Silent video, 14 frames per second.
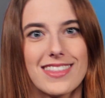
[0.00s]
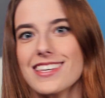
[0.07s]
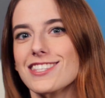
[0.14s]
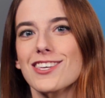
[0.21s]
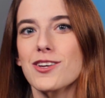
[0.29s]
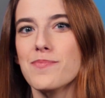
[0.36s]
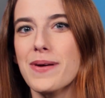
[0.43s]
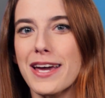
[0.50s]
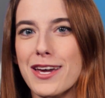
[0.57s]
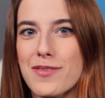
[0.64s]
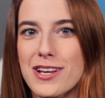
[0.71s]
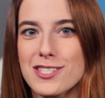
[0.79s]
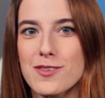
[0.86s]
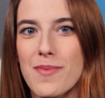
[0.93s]
This little piggy
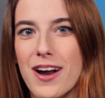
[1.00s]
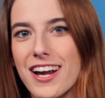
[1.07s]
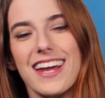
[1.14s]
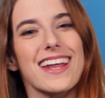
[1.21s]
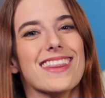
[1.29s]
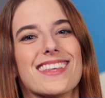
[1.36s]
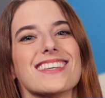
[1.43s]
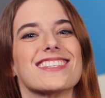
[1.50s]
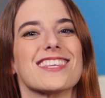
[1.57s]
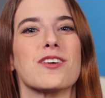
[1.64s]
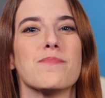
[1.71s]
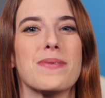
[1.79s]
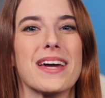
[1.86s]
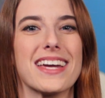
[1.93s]
went to market and this
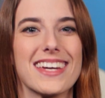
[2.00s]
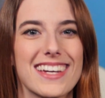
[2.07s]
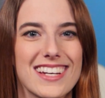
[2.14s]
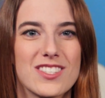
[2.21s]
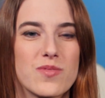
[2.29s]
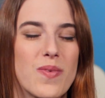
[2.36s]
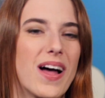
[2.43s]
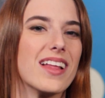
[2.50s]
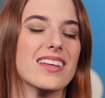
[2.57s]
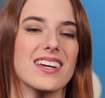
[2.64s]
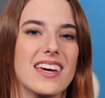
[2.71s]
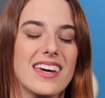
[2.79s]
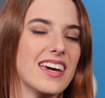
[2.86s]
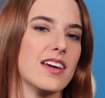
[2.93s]
little piggy is, well,
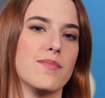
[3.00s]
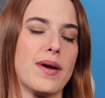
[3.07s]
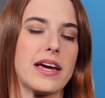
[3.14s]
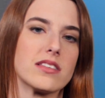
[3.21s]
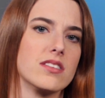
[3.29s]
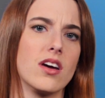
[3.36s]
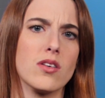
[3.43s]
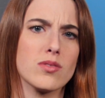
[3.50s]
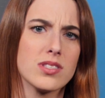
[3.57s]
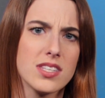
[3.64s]
it makes no